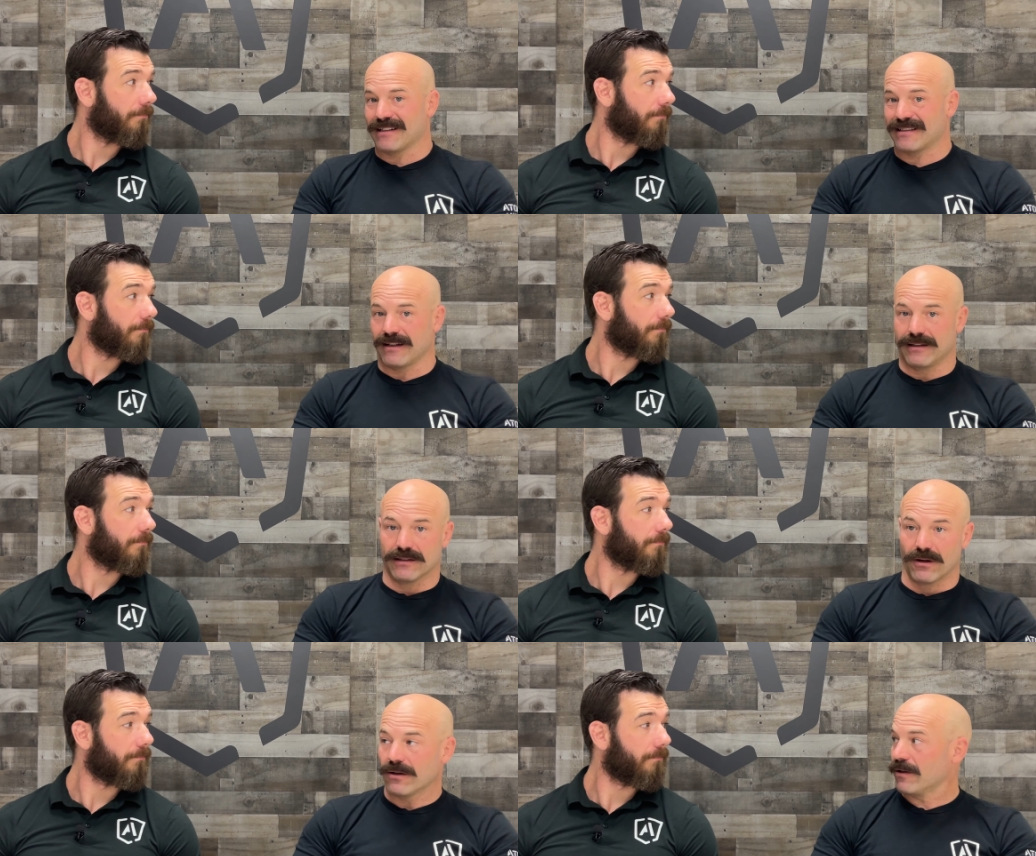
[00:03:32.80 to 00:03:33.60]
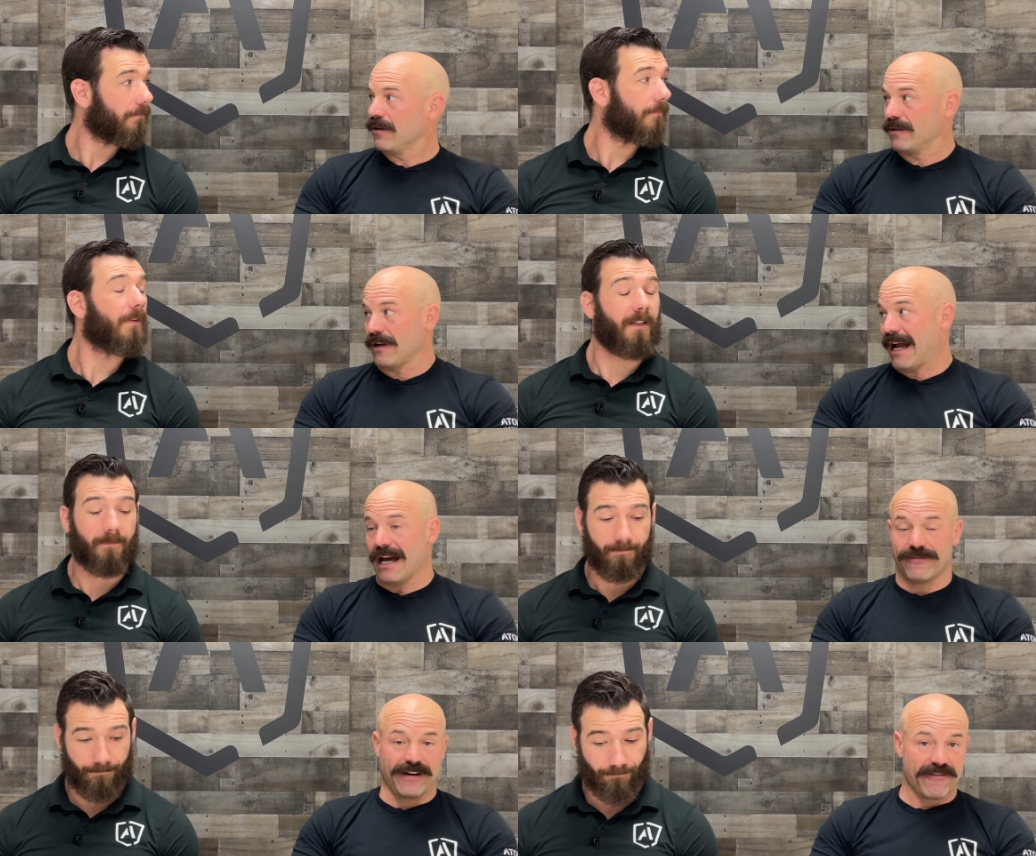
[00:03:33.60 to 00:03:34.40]
Speaker 1: it slightly longer, you
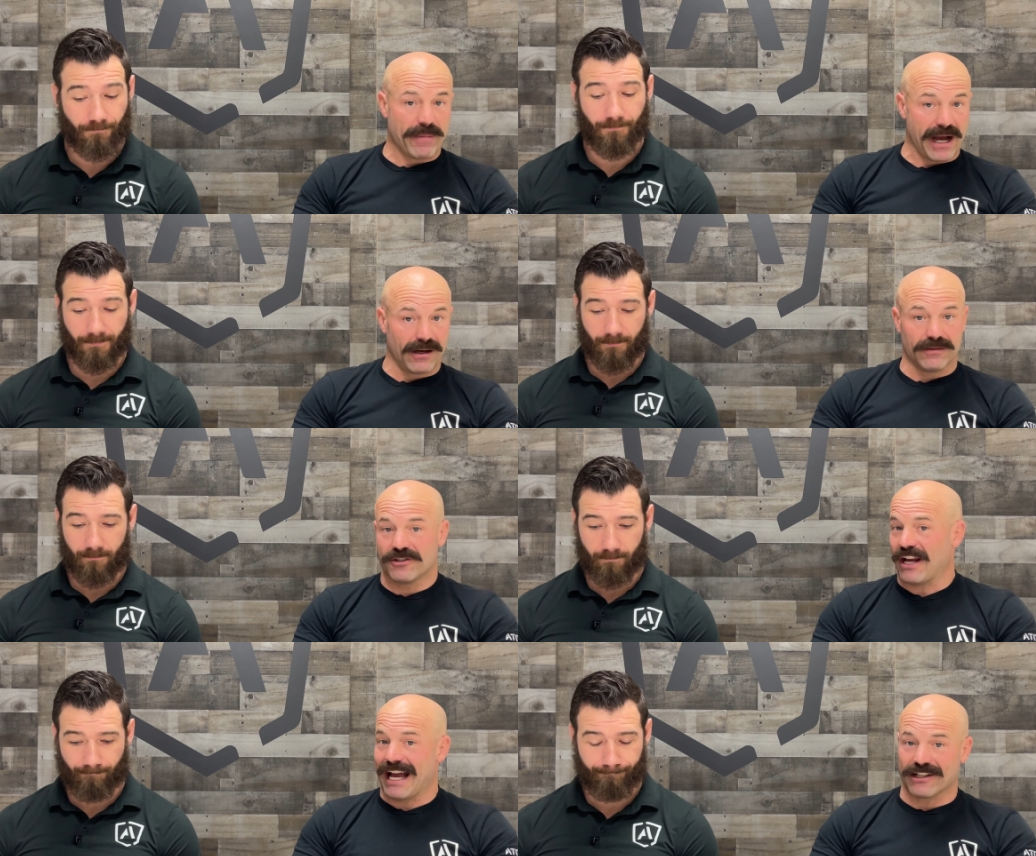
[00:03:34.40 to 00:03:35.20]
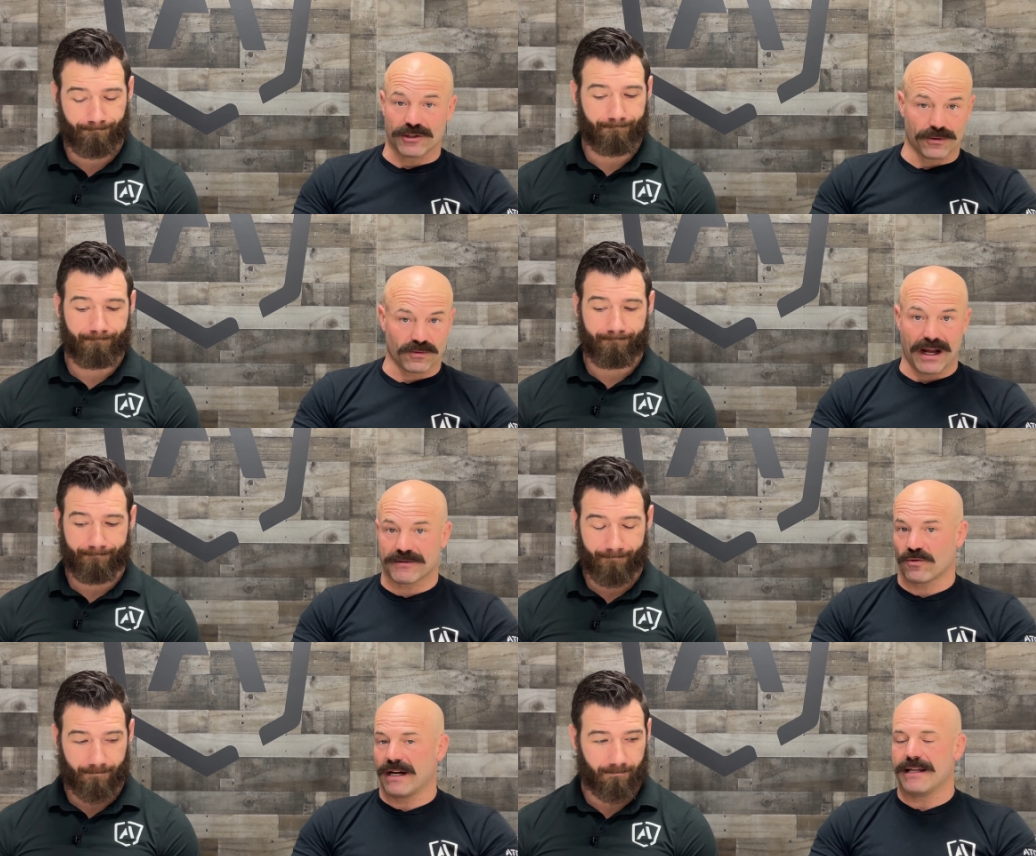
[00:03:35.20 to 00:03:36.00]
add 5 pounds, you add 2
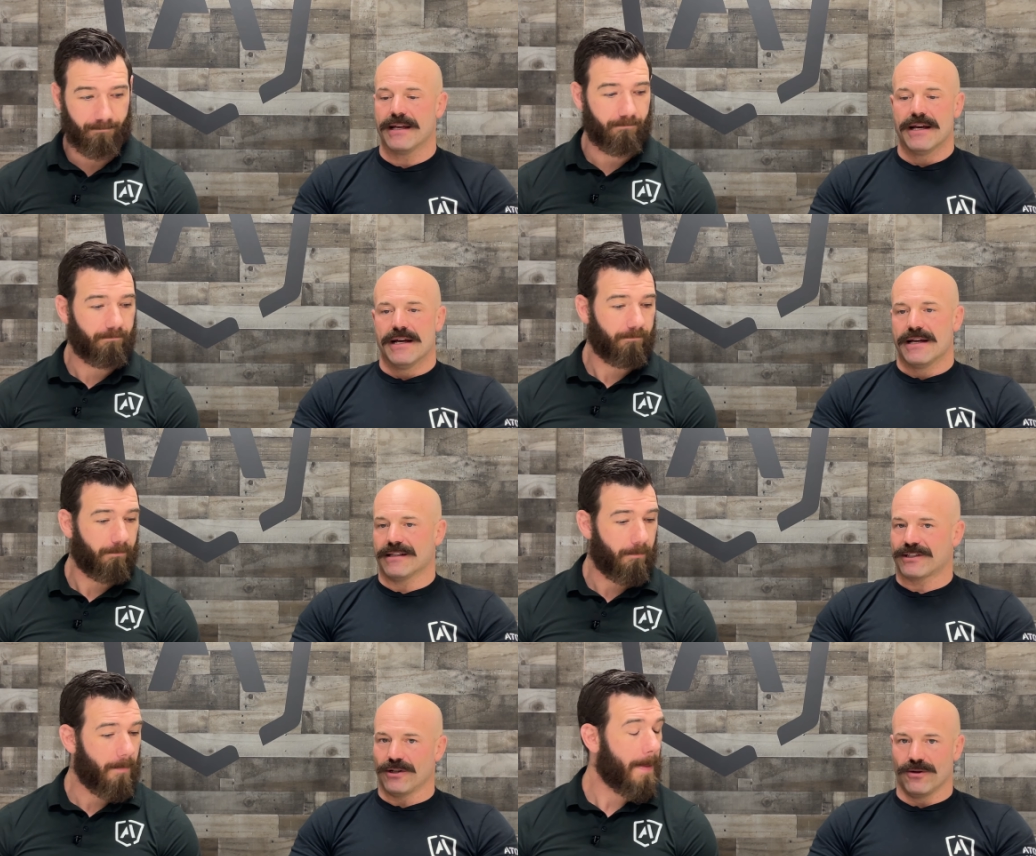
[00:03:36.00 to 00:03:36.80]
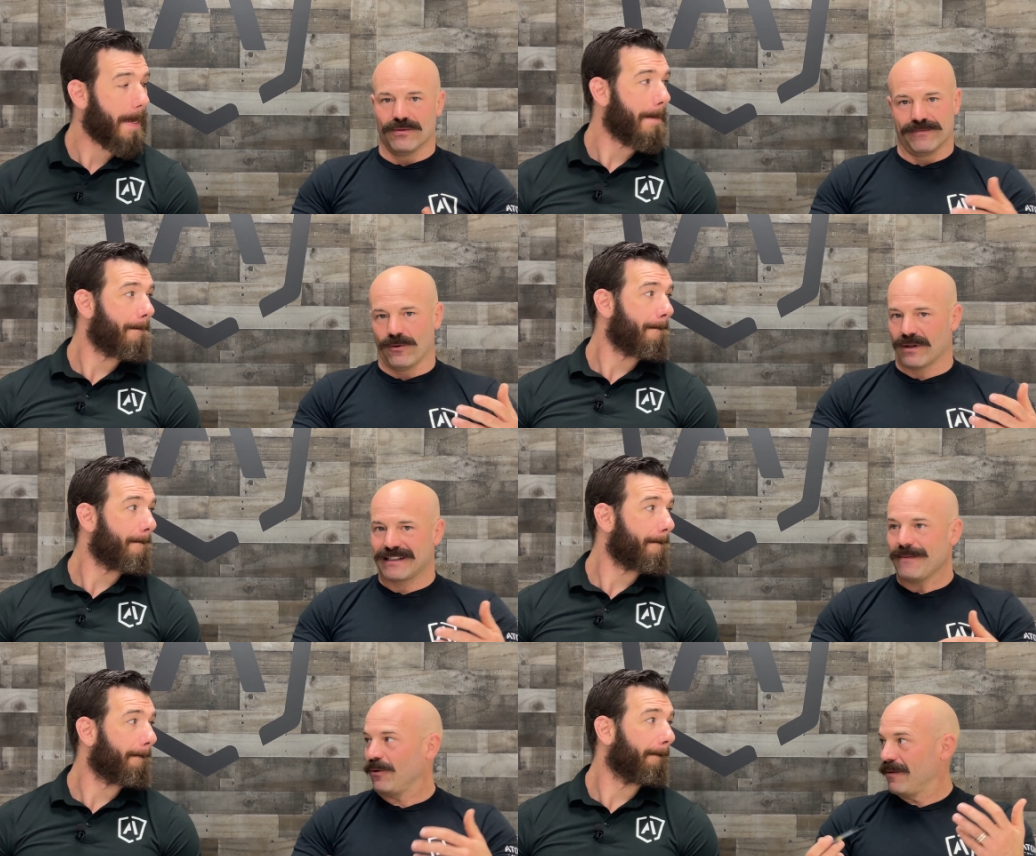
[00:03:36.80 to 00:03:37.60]
reps, right? And so, for
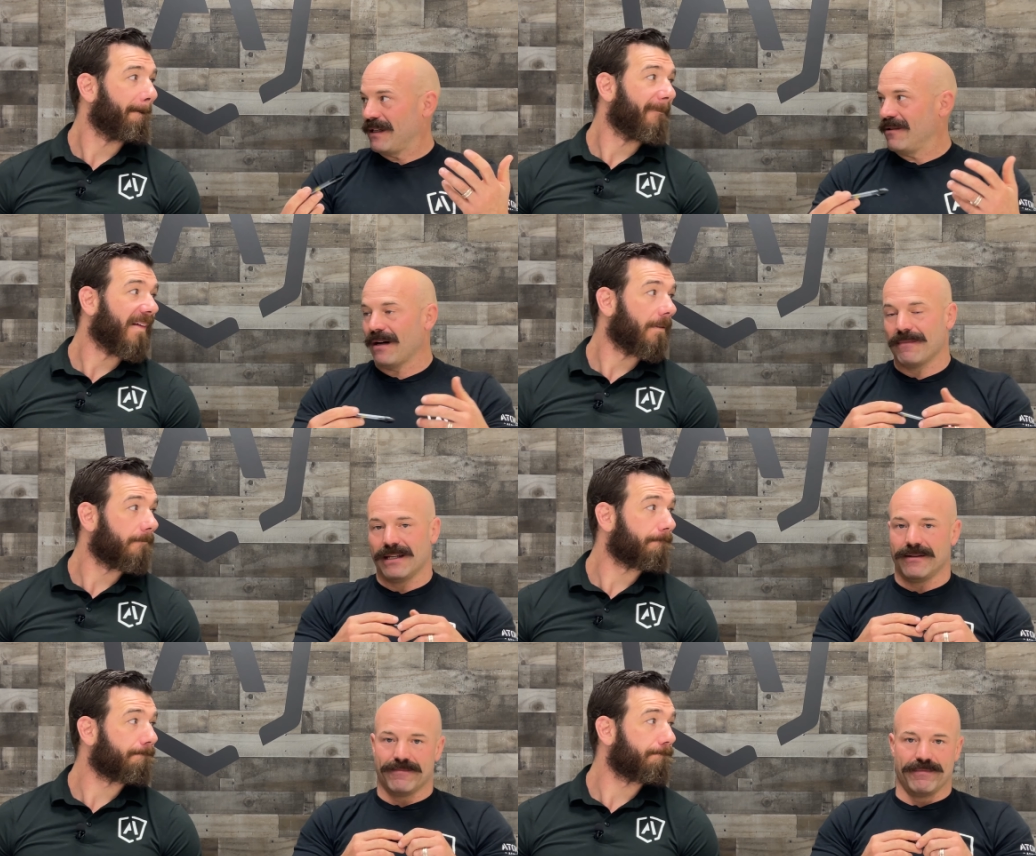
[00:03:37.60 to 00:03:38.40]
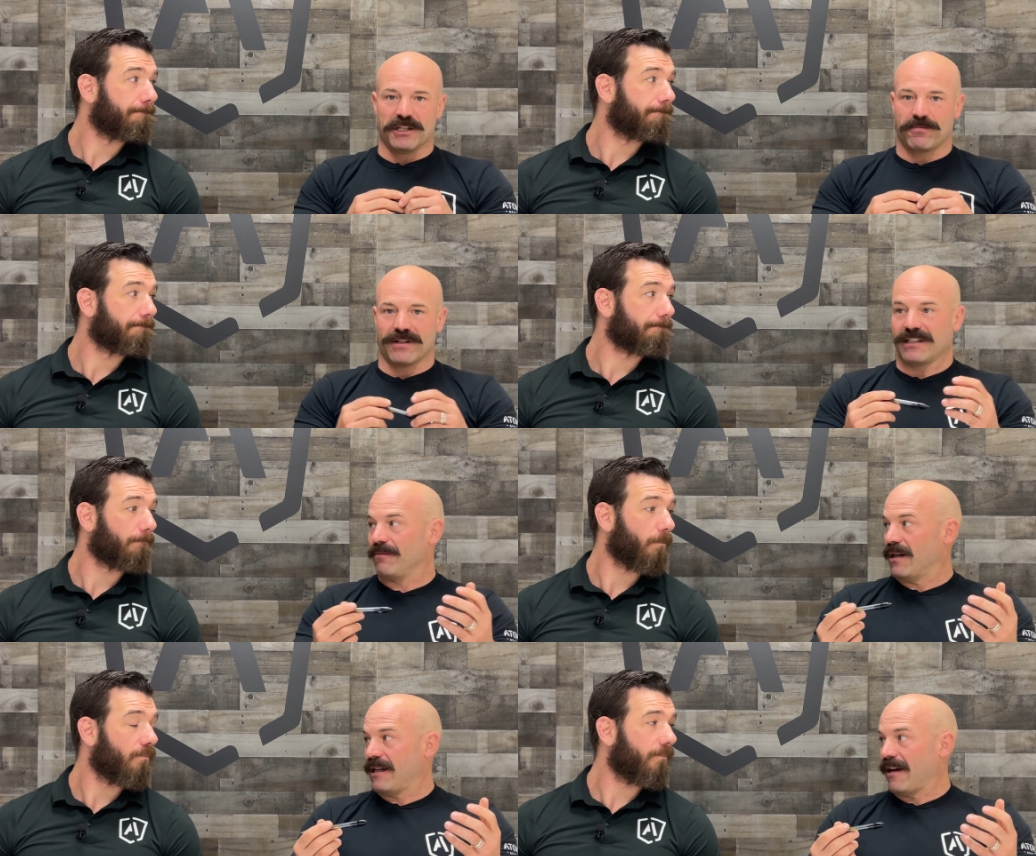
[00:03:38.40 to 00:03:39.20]
example, I mean, you might be bench
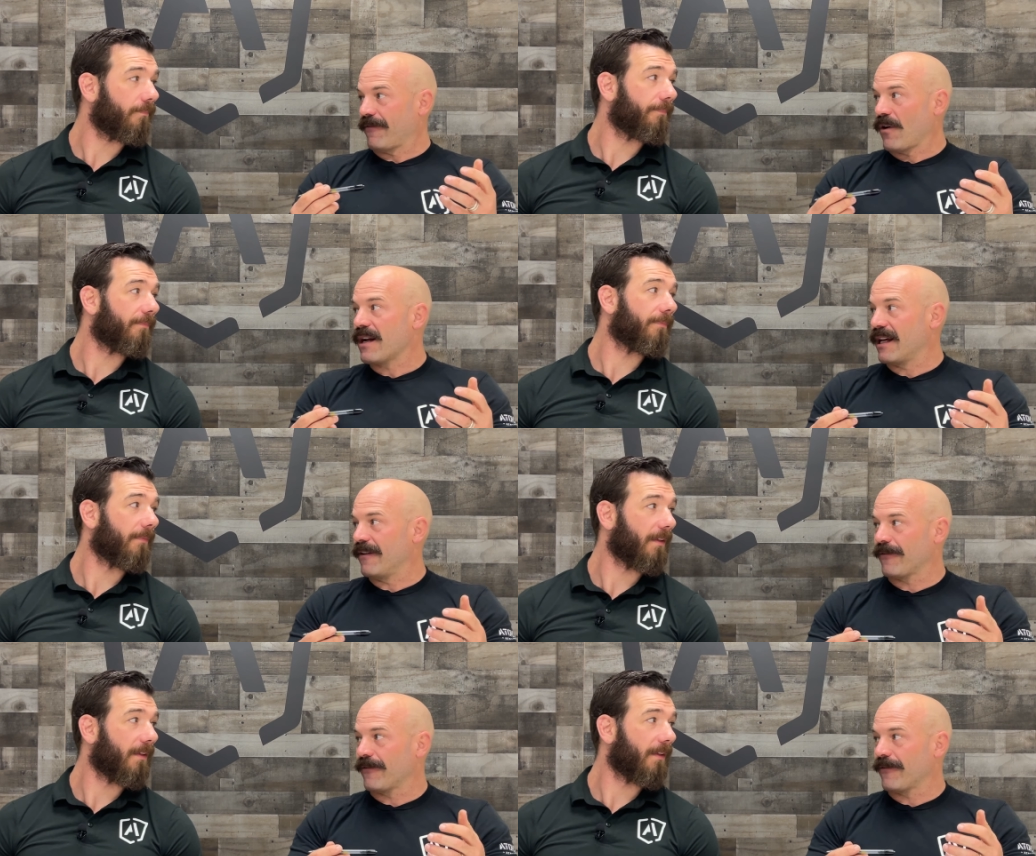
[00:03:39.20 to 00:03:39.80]
pressing Monday and Friday